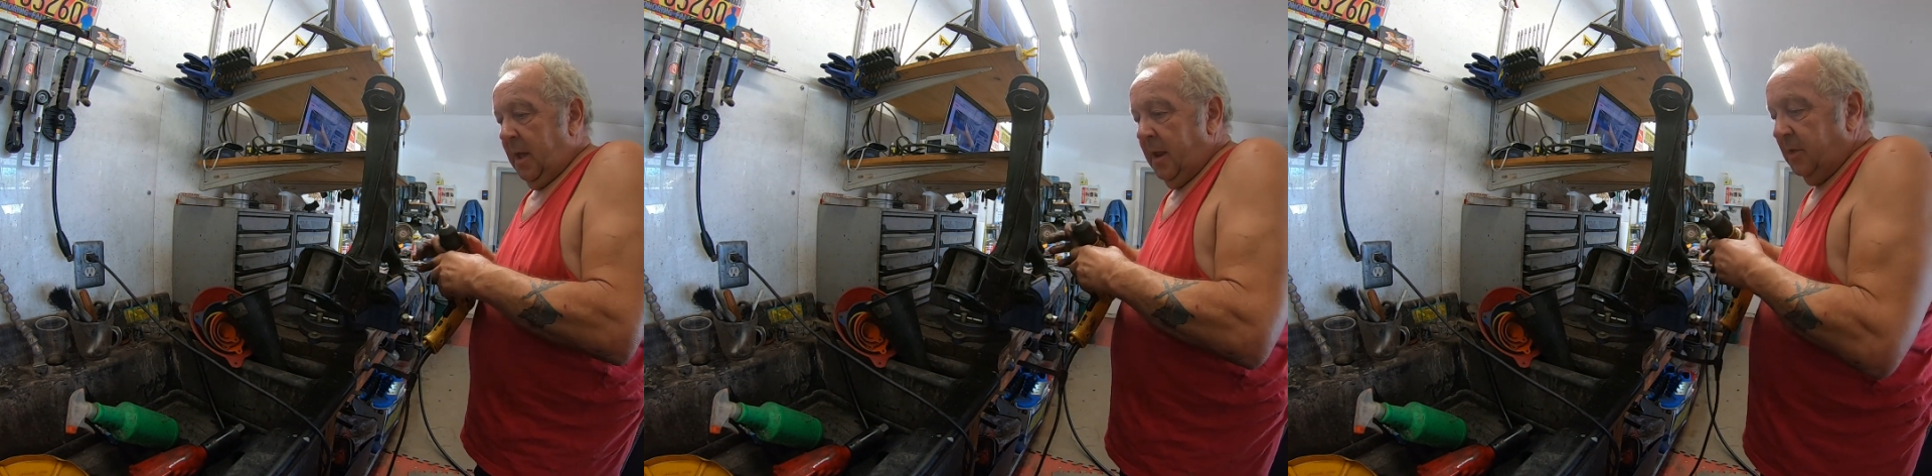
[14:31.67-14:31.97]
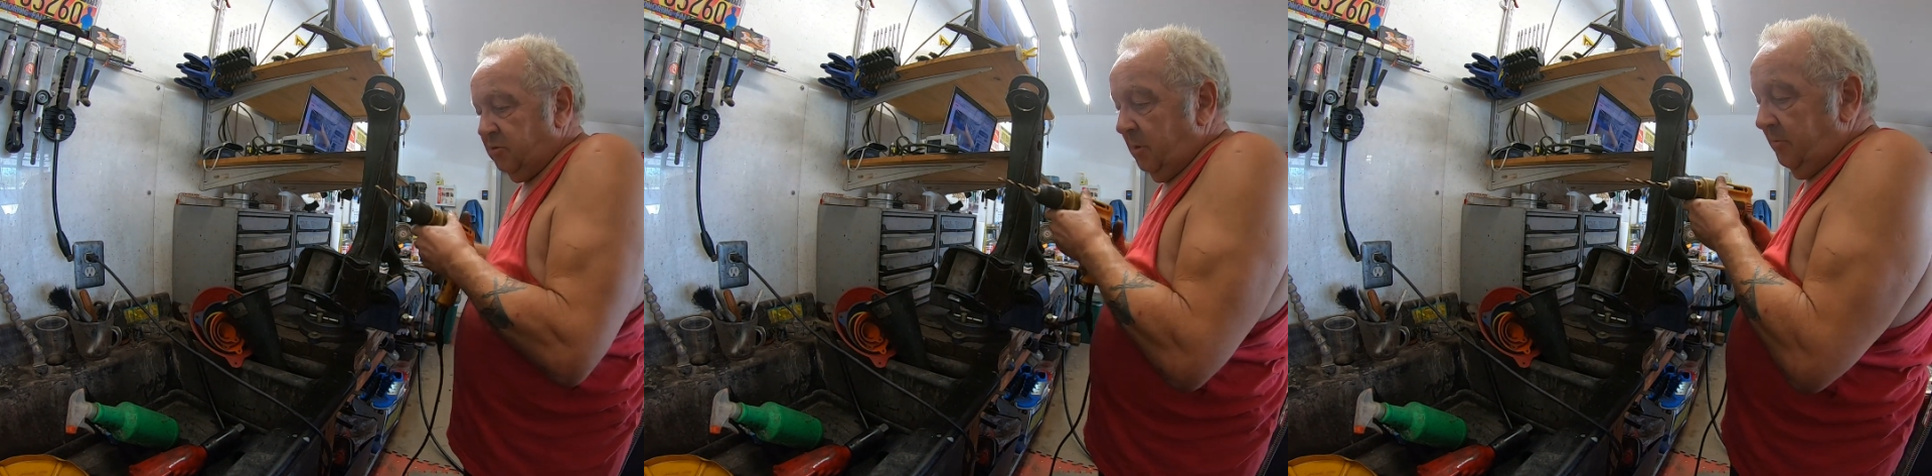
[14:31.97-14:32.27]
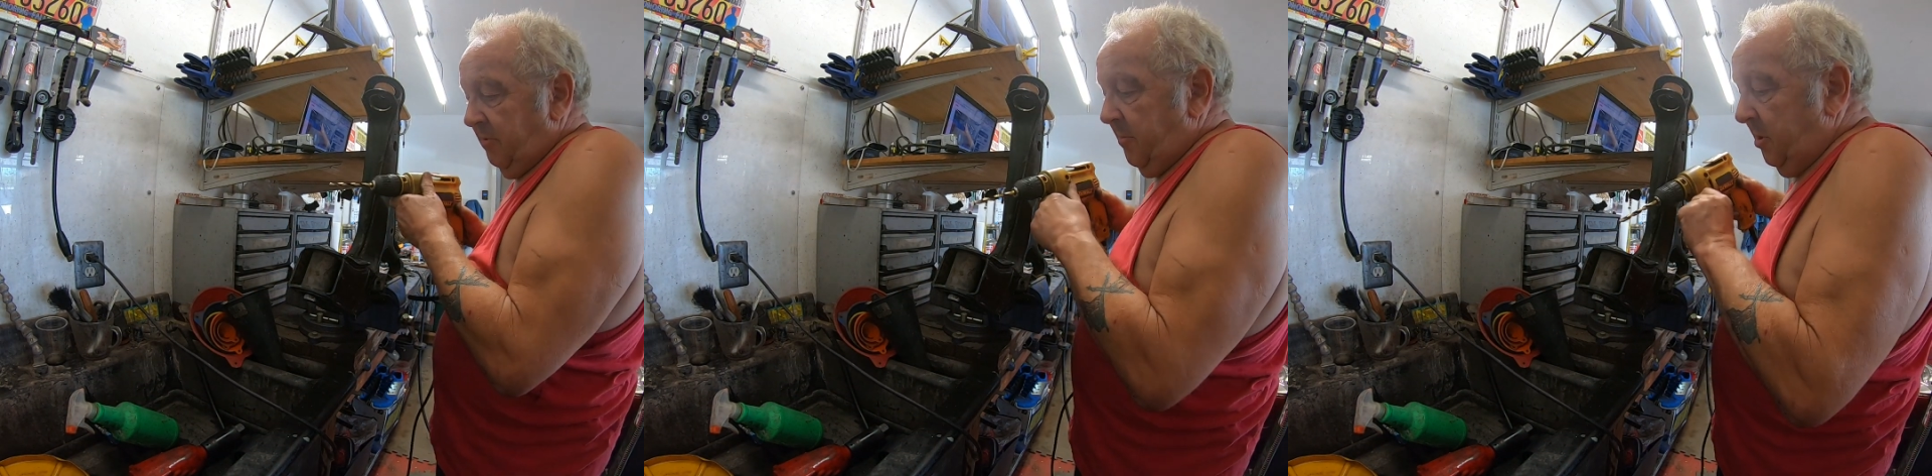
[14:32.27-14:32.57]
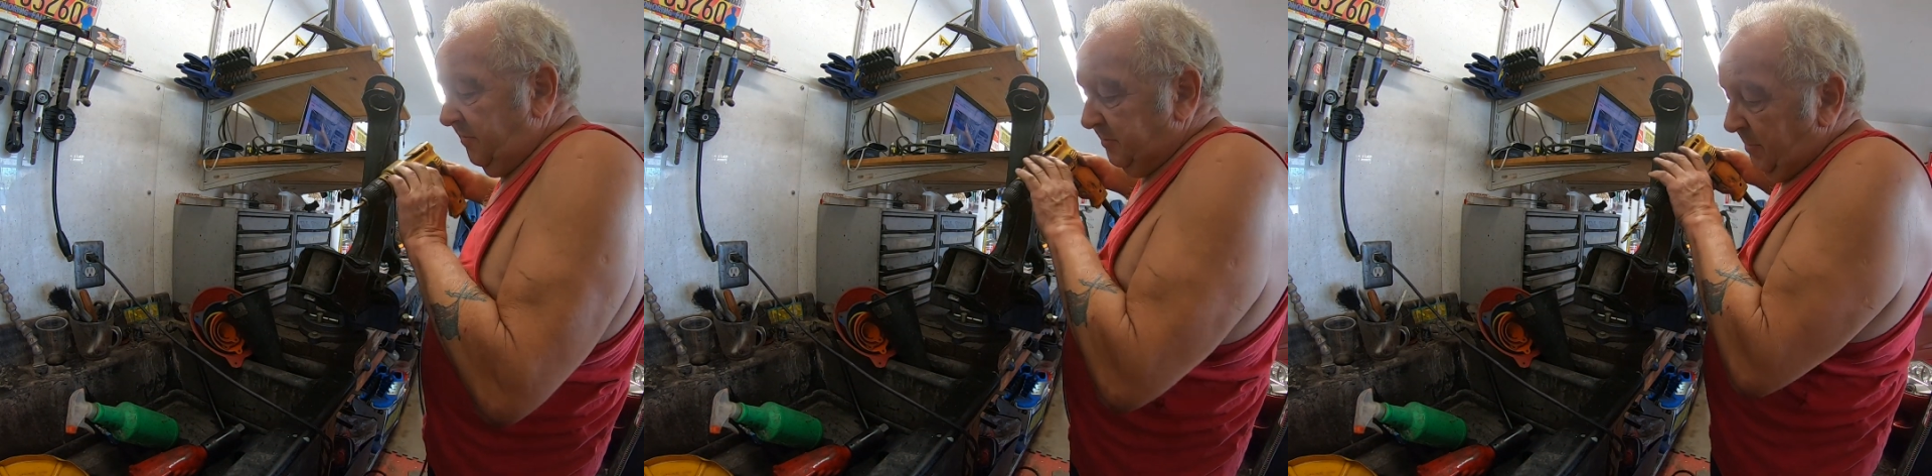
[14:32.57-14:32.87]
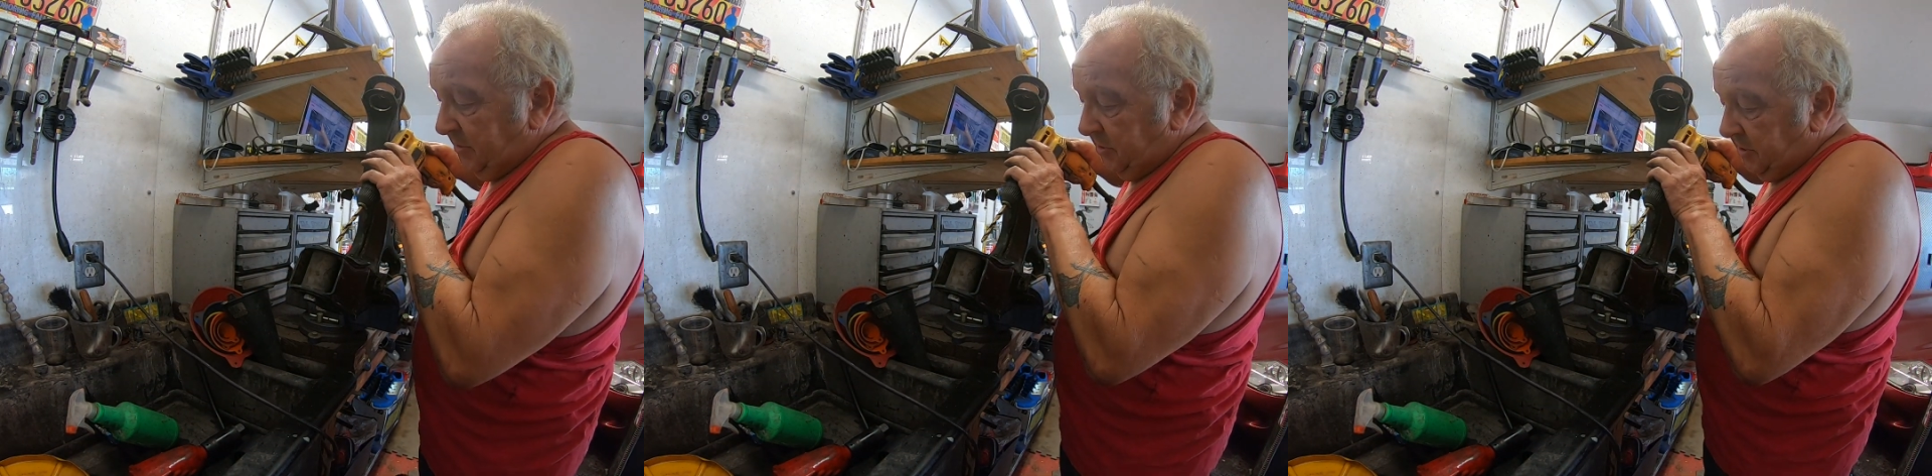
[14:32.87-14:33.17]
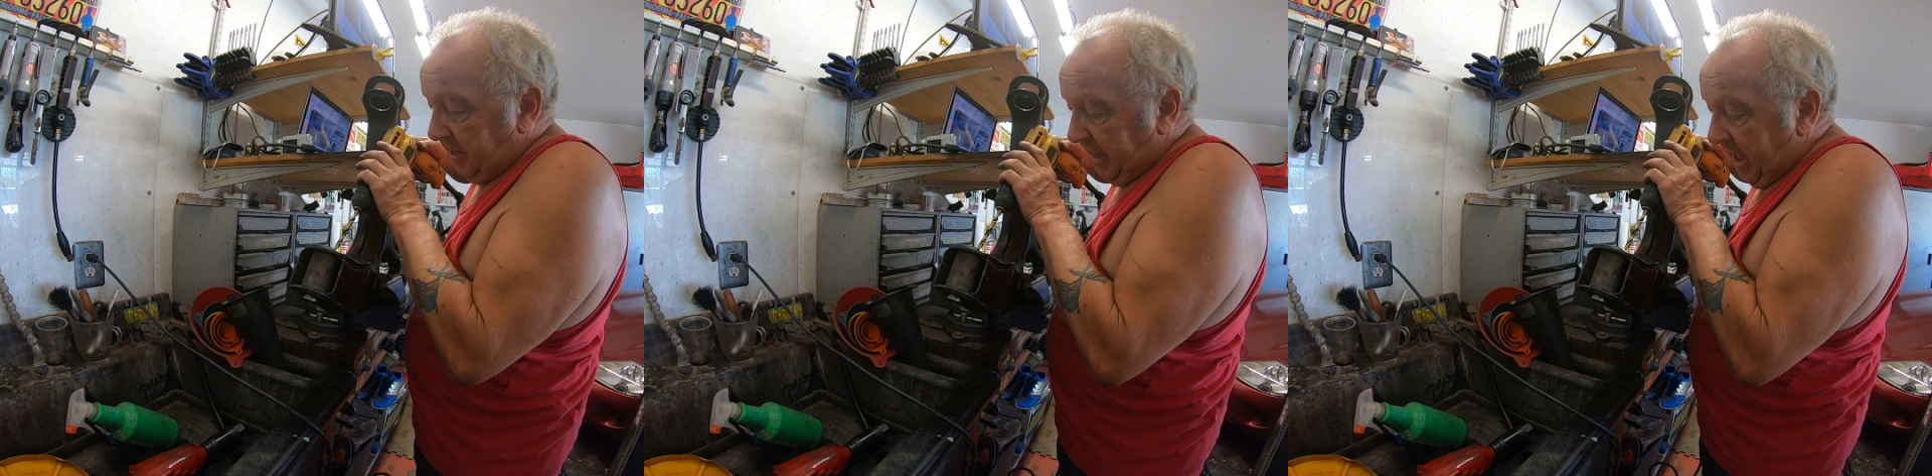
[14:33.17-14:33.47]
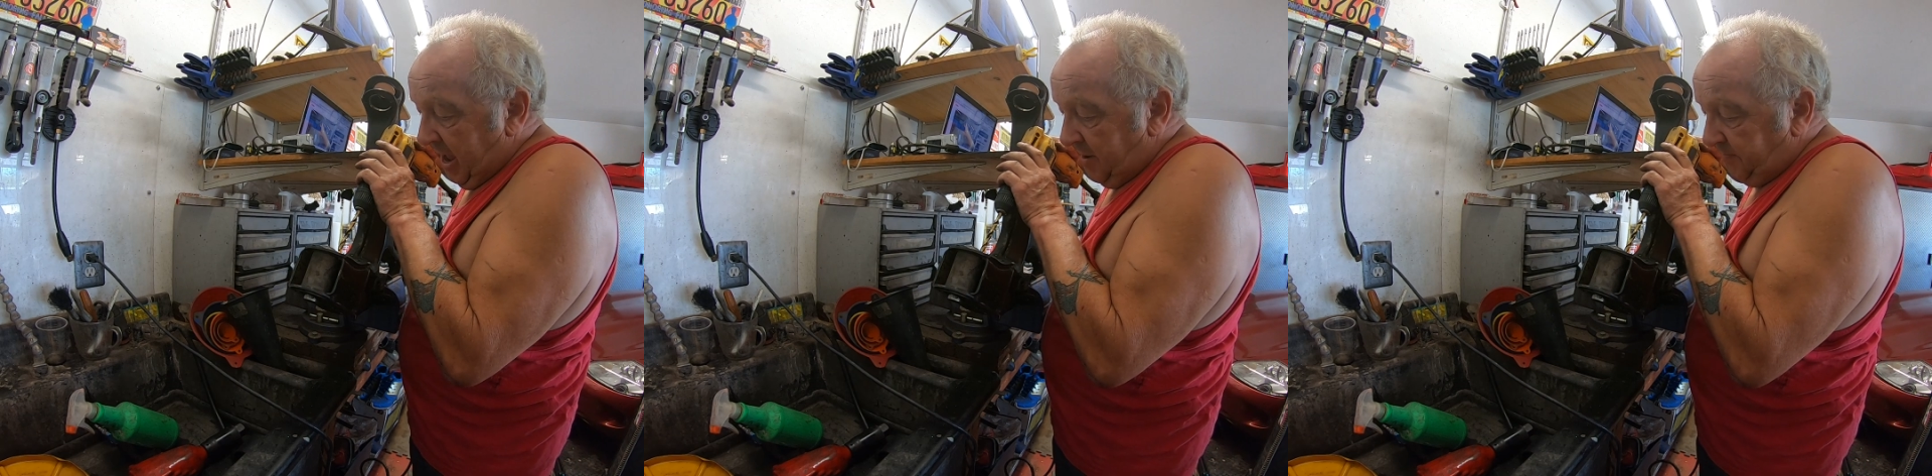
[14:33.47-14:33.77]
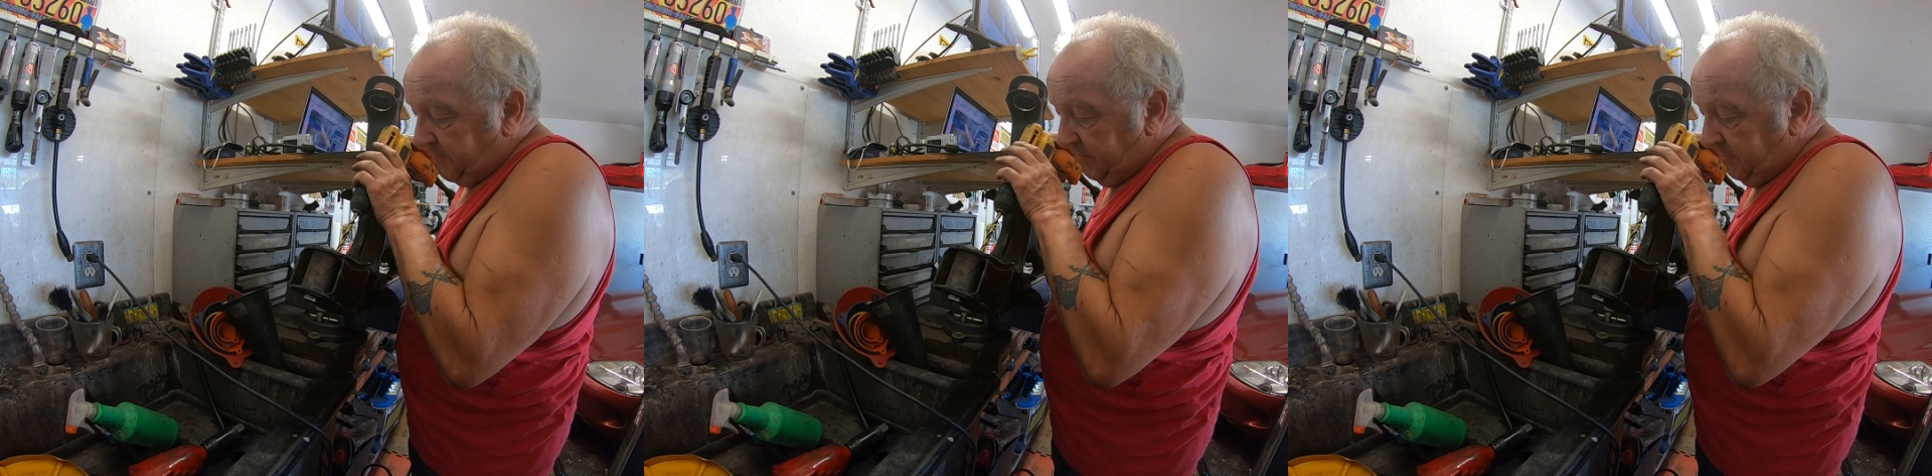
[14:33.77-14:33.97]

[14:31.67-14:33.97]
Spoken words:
and I try and remove as much as I can